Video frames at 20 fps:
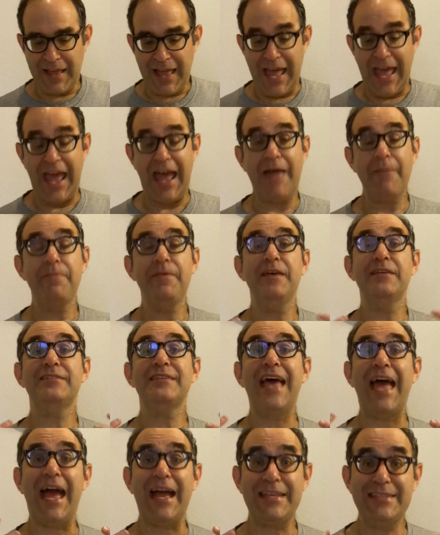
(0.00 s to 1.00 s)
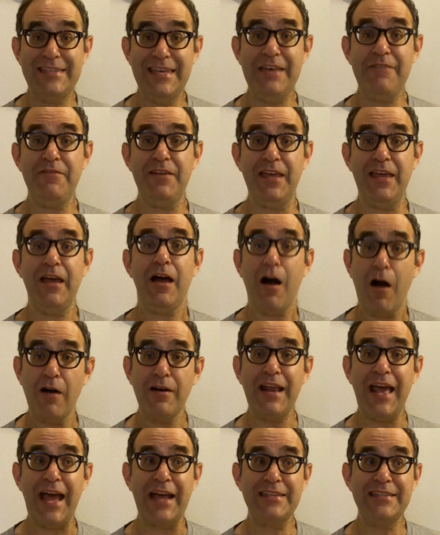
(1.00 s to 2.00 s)
I had this activity,
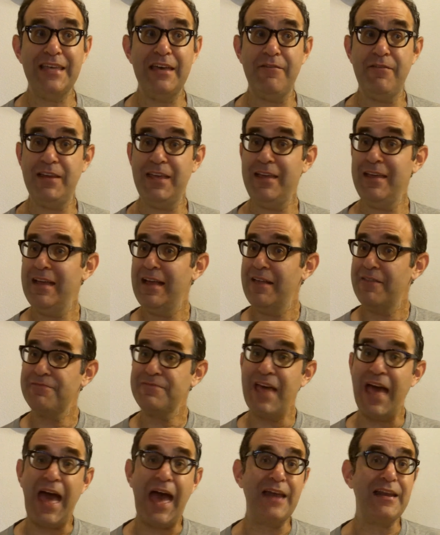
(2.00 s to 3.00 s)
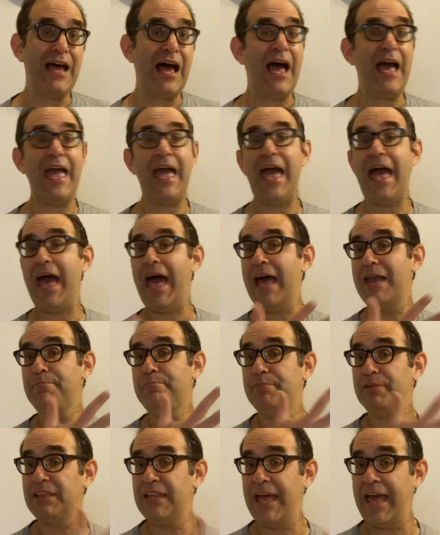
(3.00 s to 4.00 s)
art activity, that I
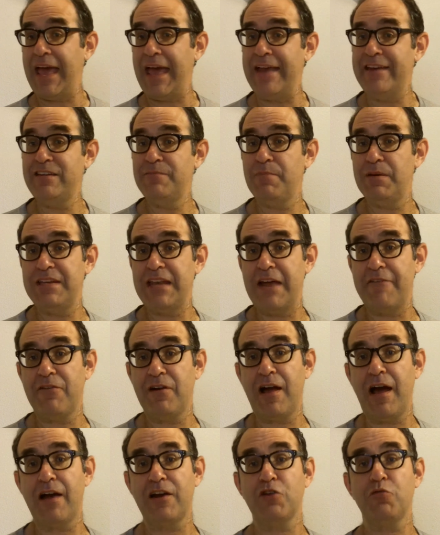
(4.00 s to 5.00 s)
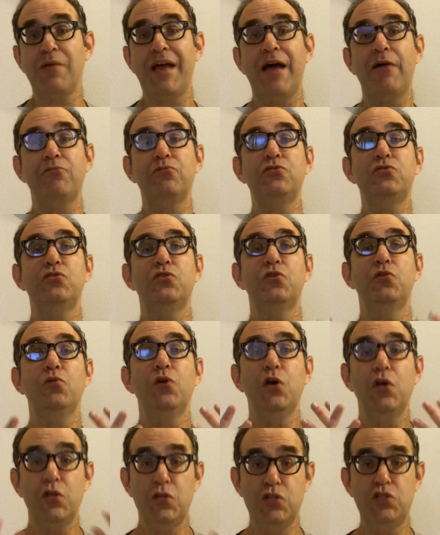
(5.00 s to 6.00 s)
had planned but never got around
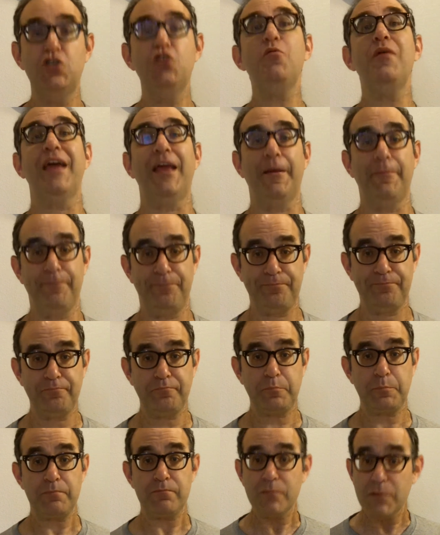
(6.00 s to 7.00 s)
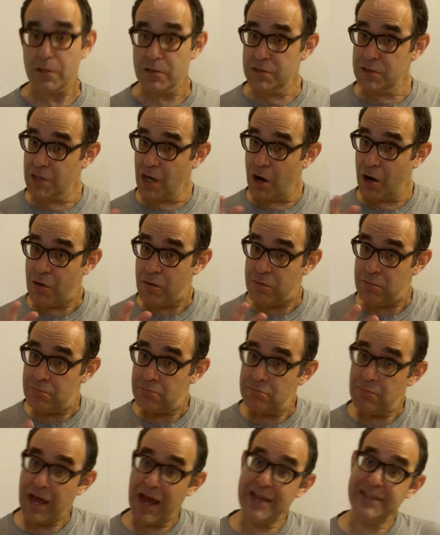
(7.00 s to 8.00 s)
to doing.
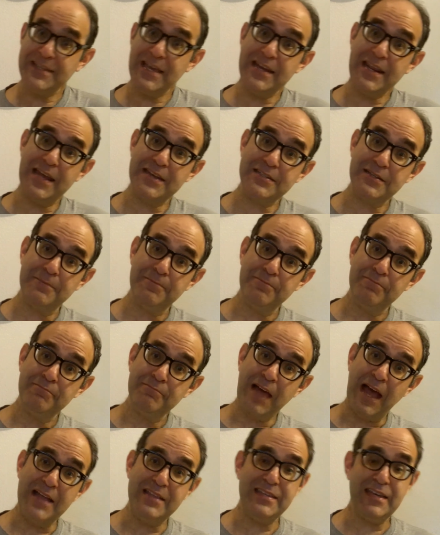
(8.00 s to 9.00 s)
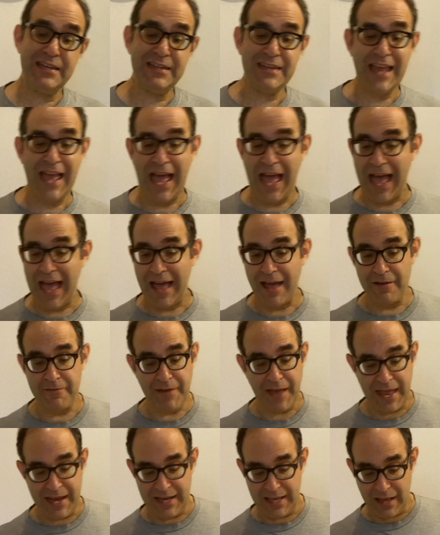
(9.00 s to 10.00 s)
So I did it. I didn't
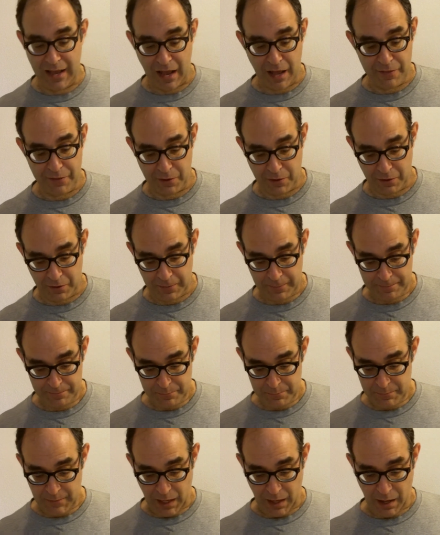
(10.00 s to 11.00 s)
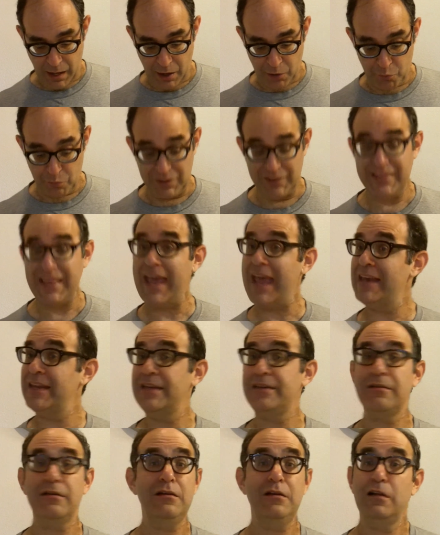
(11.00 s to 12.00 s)
have any other
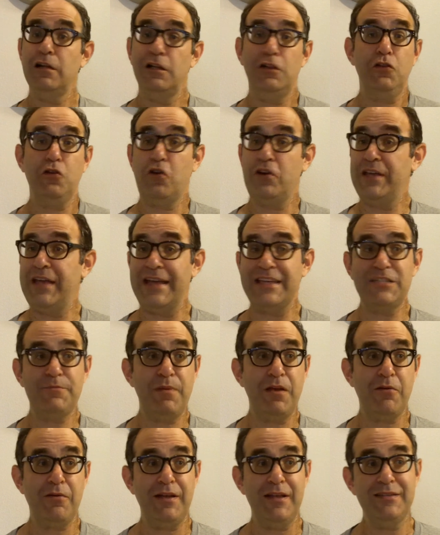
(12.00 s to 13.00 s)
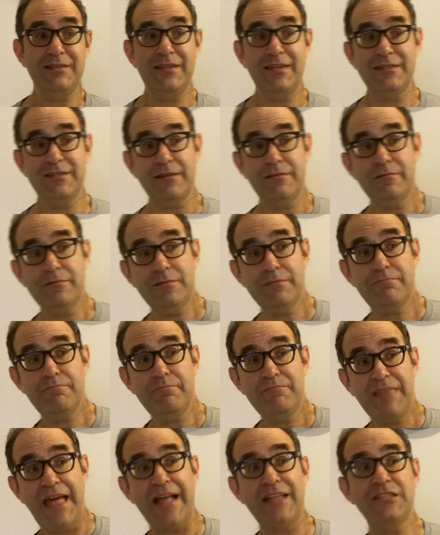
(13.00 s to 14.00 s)
related learning experiences, and
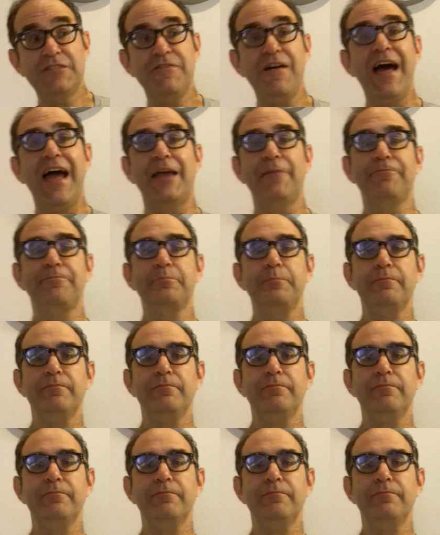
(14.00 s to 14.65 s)
that's fine.